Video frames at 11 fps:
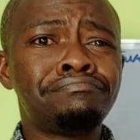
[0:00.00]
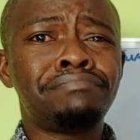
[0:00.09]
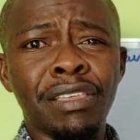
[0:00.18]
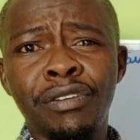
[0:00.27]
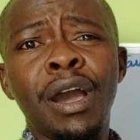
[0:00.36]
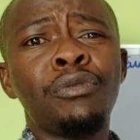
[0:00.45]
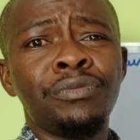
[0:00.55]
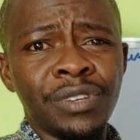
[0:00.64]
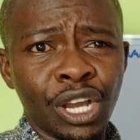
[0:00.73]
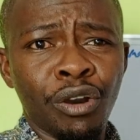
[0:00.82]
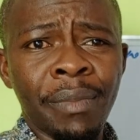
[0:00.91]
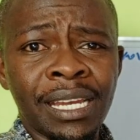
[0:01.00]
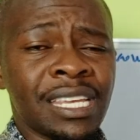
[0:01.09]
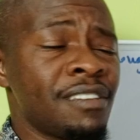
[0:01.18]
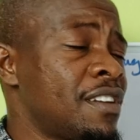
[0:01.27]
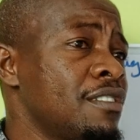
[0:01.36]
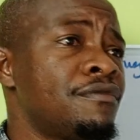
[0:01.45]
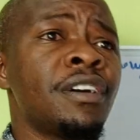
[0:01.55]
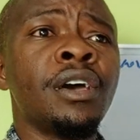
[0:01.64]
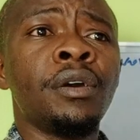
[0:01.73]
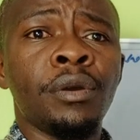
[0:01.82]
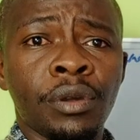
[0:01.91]
by the way, I would recommend, even if
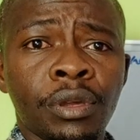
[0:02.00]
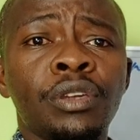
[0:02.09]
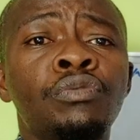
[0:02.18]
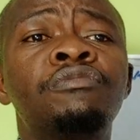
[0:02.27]
you